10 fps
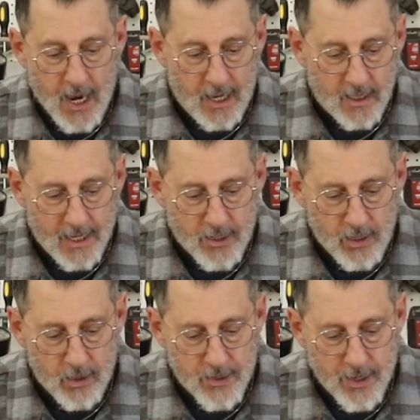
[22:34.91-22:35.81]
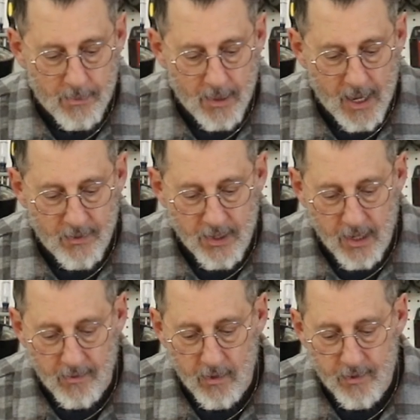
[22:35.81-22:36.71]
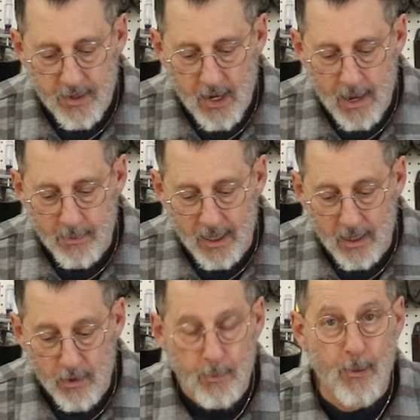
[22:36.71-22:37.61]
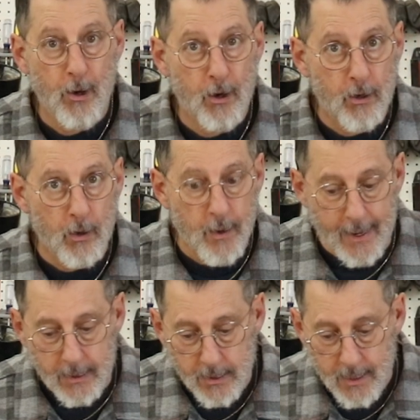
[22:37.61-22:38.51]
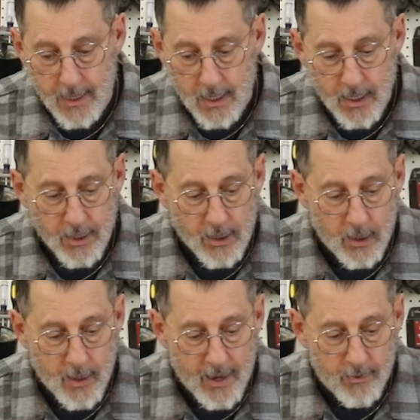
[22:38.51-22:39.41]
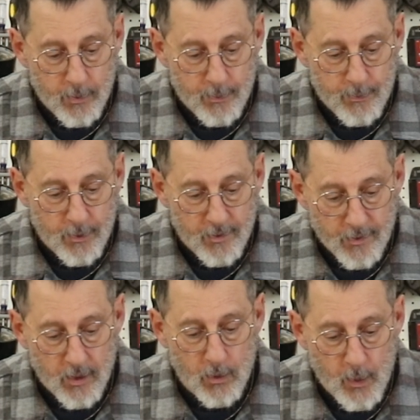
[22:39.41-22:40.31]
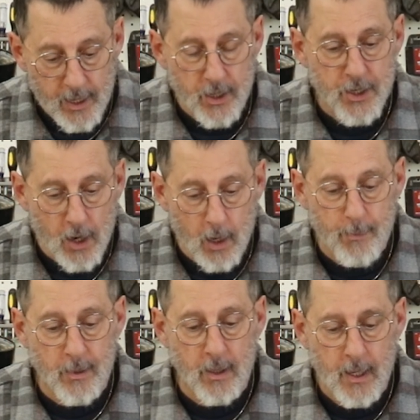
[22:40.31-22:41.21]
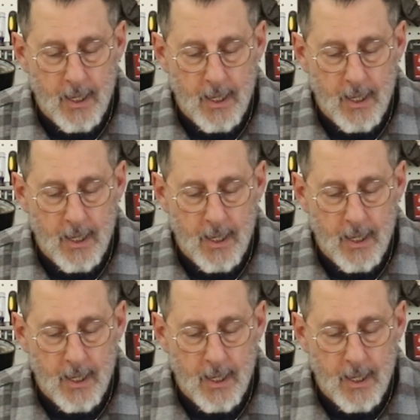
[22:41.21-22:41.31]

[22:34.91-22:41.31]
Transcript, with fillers: I like to use them, but have a devil of a time getting the burr correct. Do you have a preferred way to sharpen